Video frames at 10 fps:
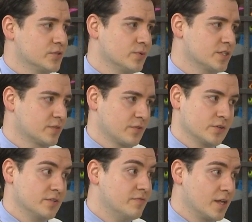risk for
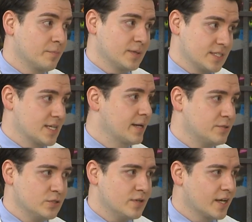developing type
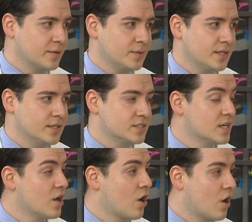2 diabetes,
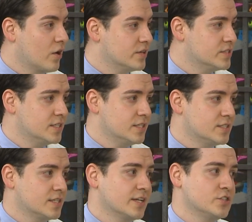heart
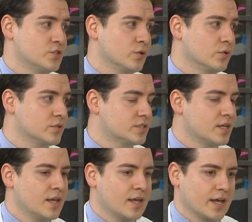disease, and strokes.
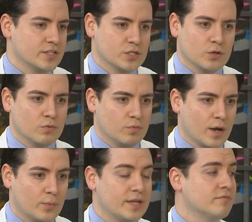Hmm. Uh, so
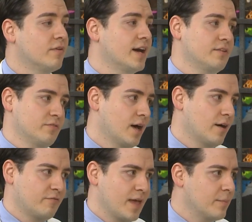uh, we invite
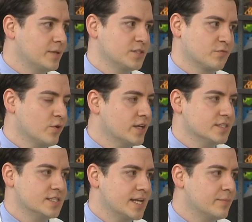uh, families,
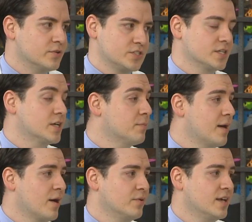friends, neighbors to come
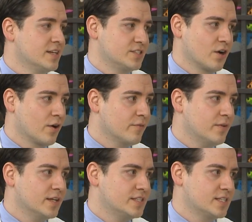out to our
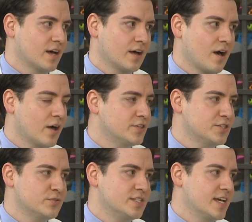event uh, on
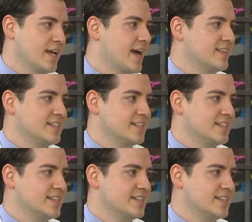Tuesday at the